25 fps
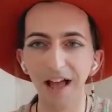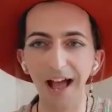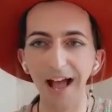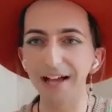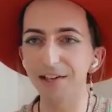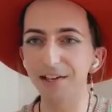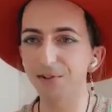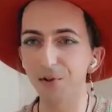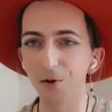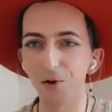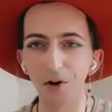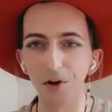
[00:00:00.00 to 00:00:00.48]

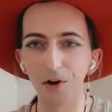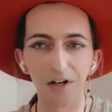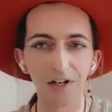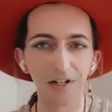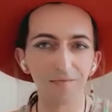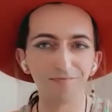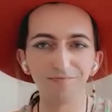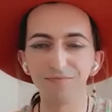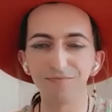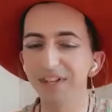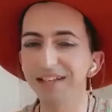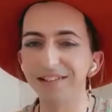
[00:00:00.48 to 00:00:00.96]
at
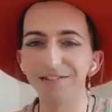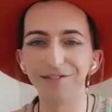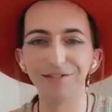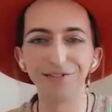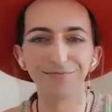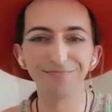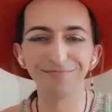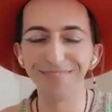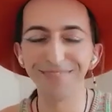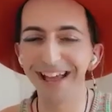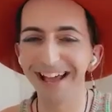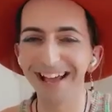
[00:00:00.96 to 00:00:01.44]
Zora and
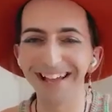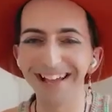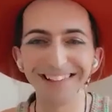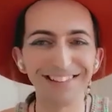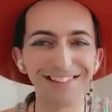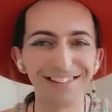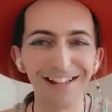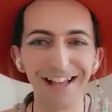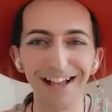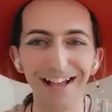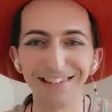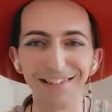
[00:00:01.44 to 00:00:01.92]

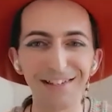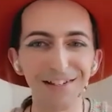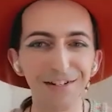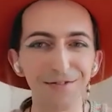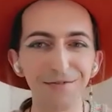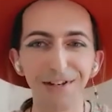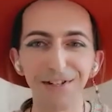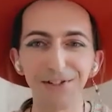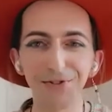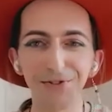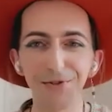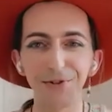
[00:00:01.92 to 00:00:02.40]
as
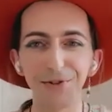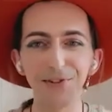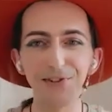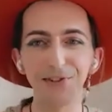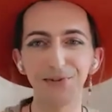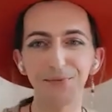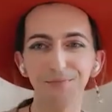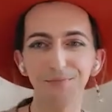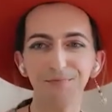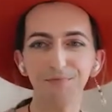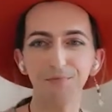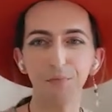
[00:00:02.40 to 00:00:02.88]

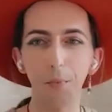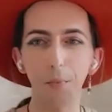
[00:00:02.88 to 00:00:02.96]
individuals.